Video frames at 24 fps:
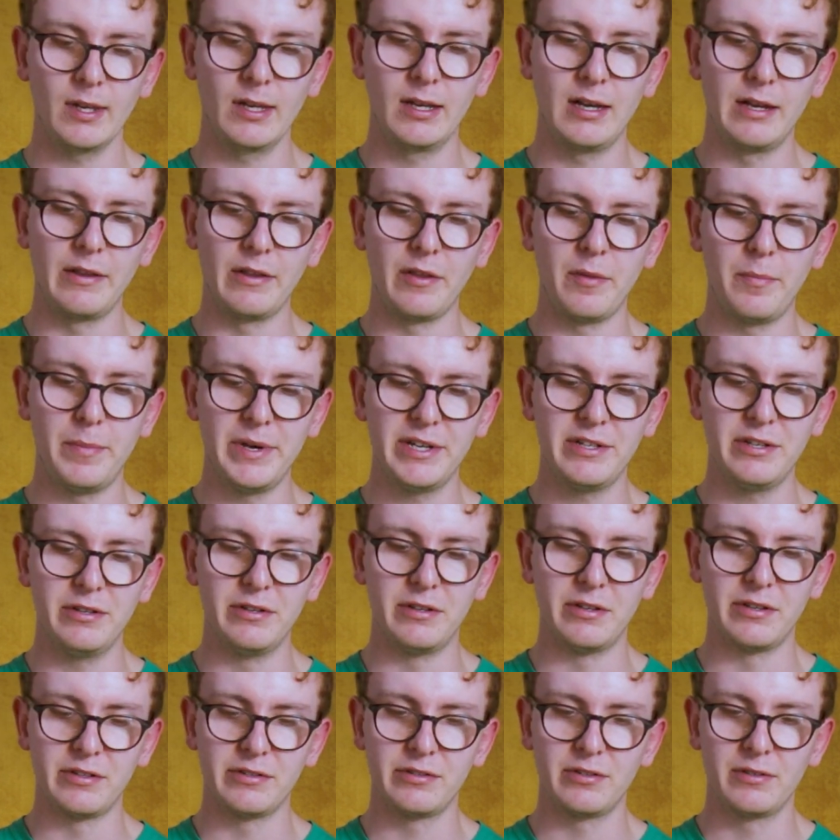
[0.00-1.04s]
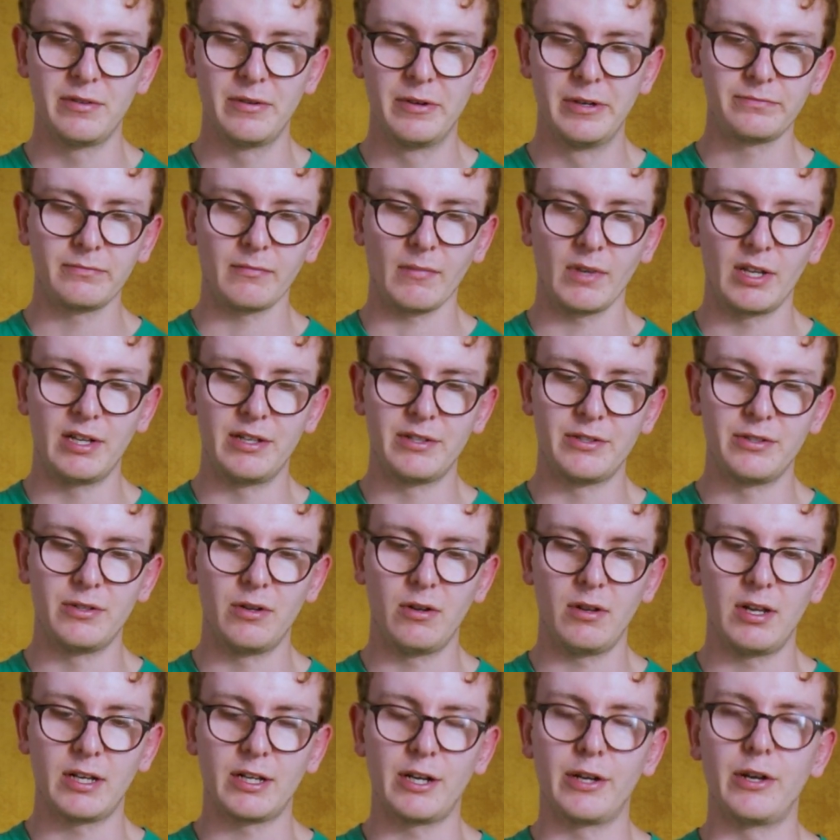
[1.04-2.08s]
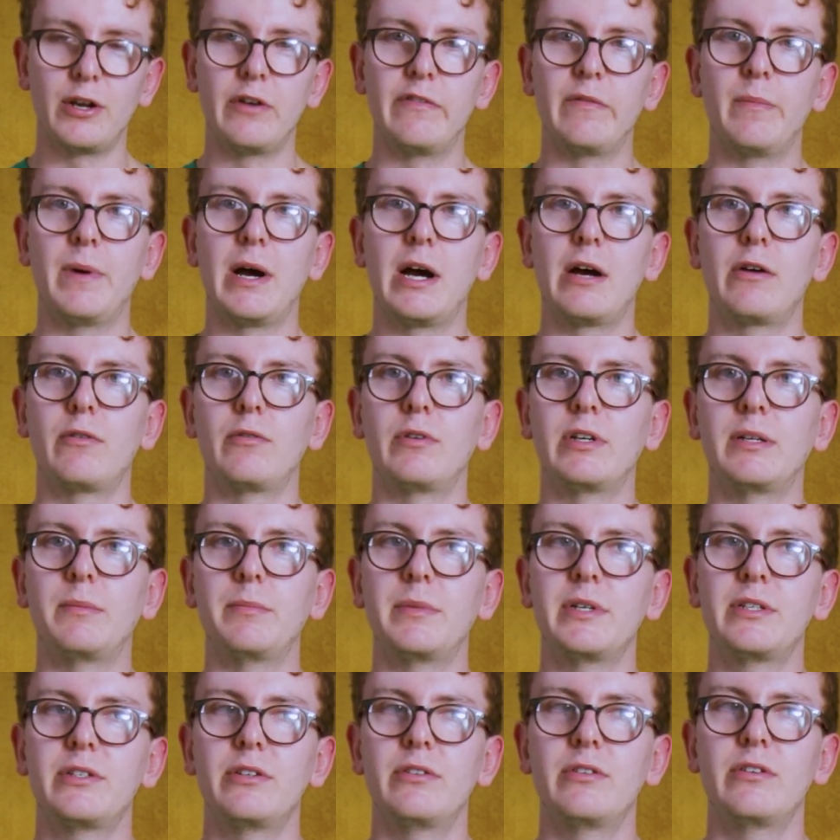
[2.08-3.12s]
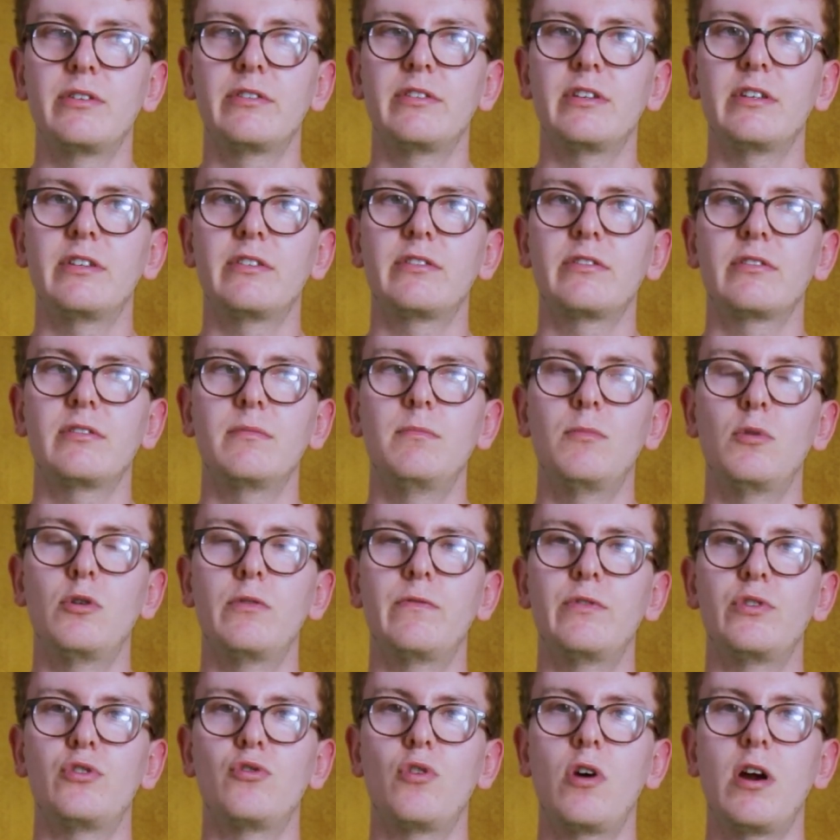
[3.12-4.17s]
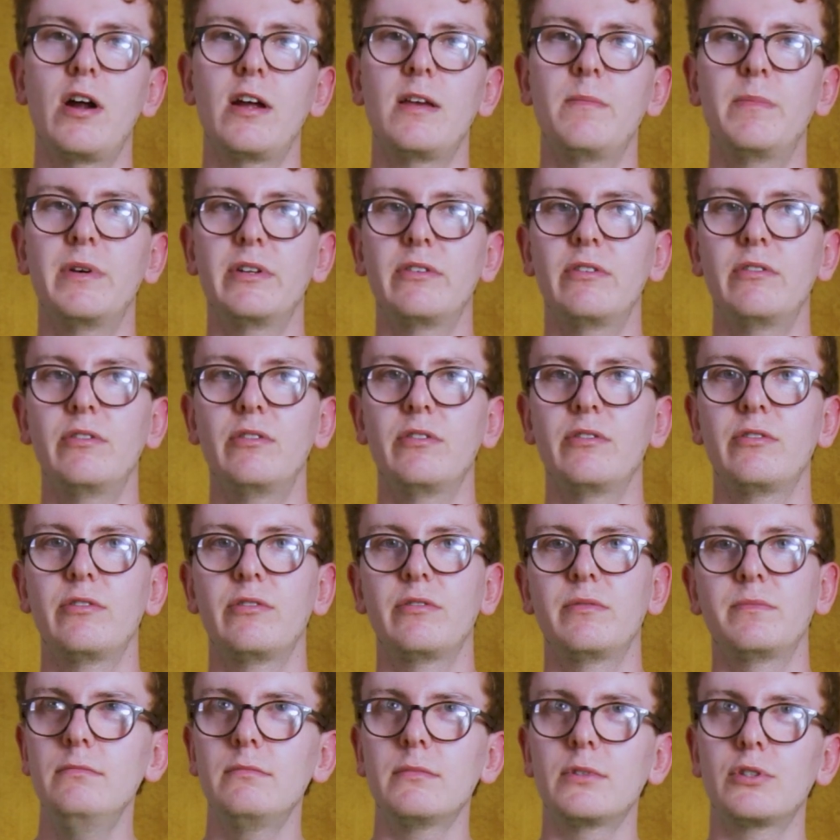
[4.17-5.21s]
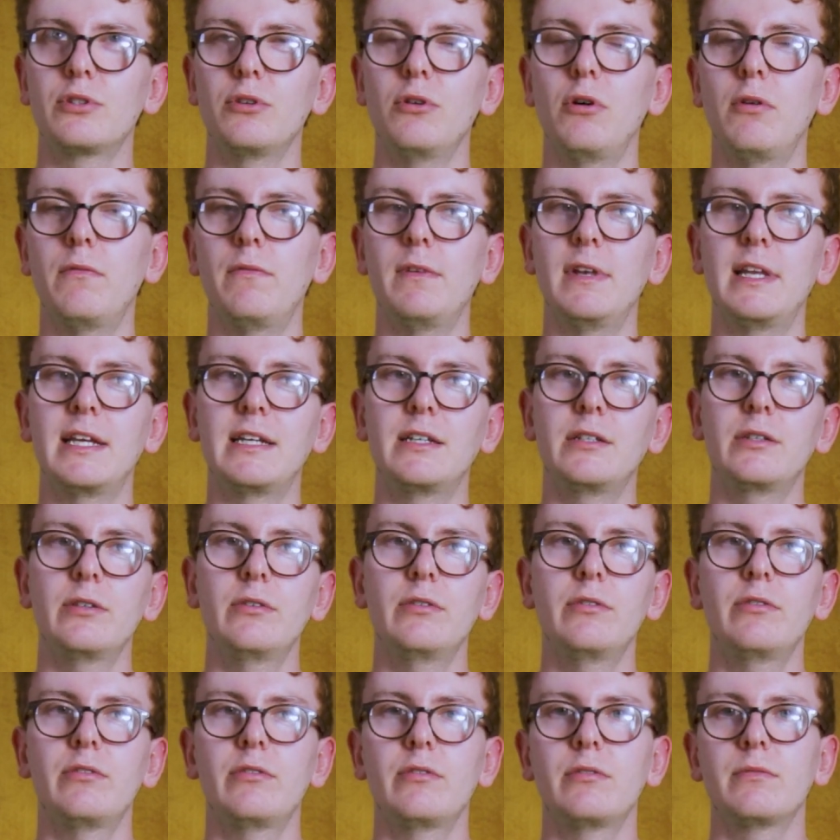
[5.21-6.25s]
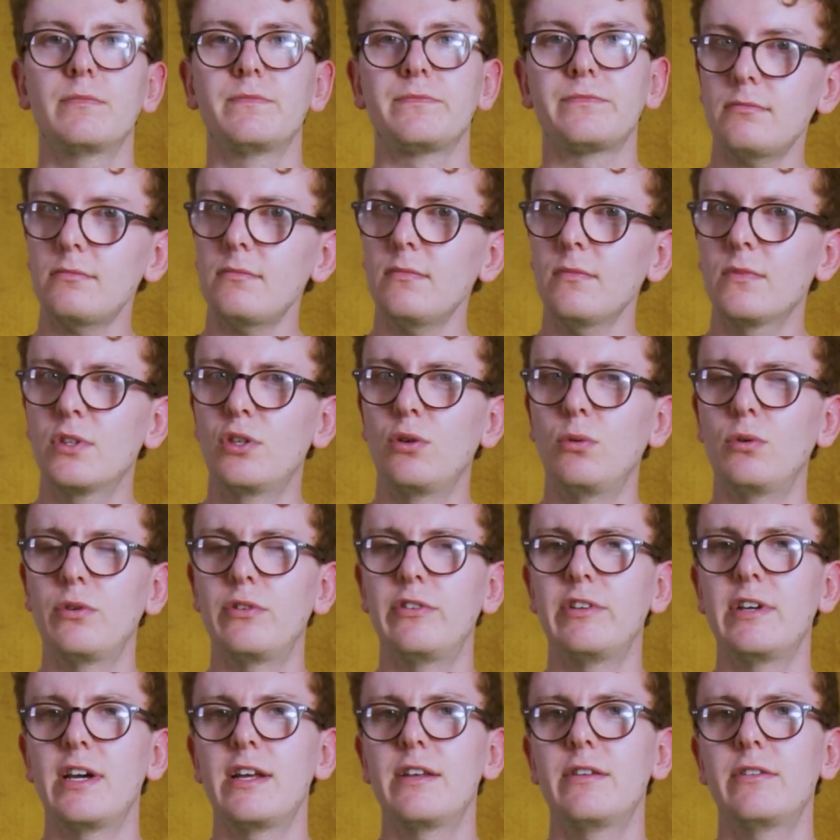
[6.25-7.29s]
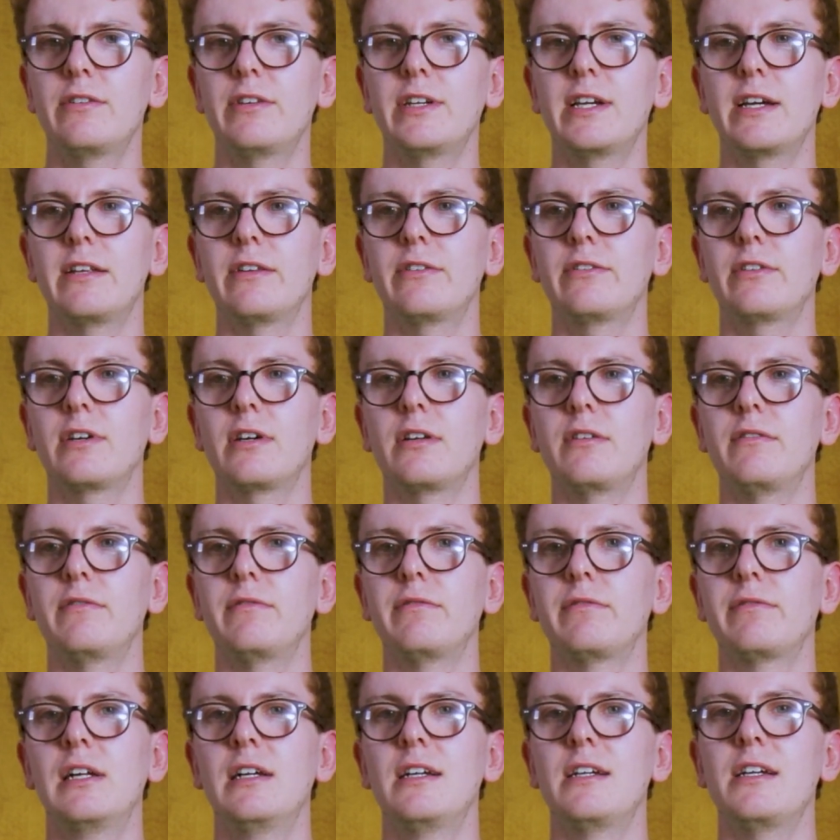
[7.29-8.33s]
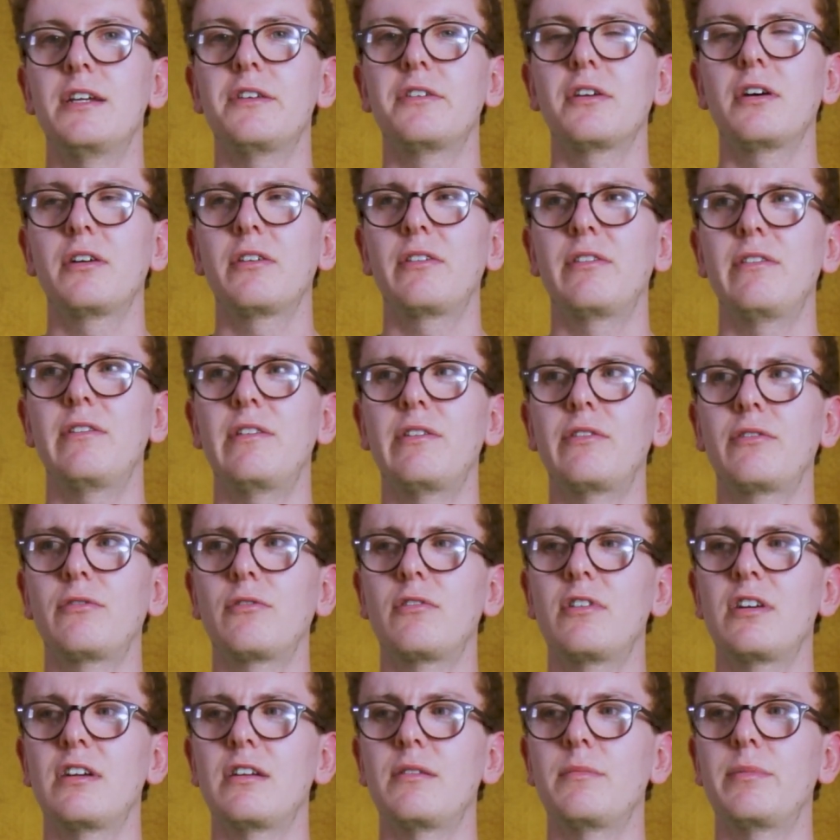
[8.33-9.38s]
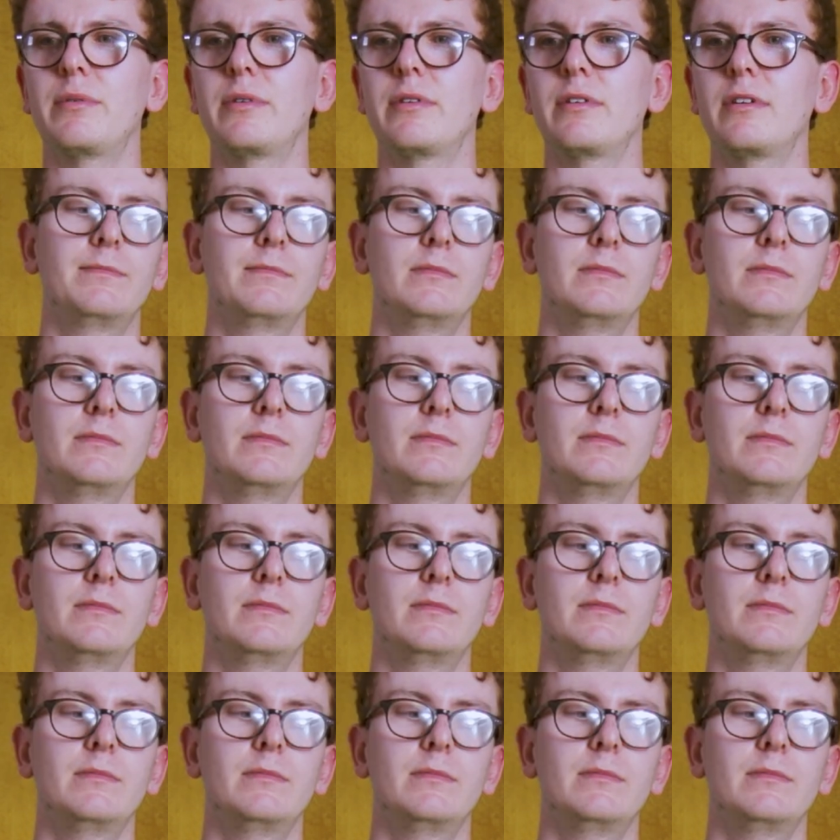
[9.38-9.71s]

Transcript: and the bitterness, it's not like an overpowering bitterness, it's more of a dry bitterness. It sort of lingers towards the end. You get this kind of, it's hard to describe.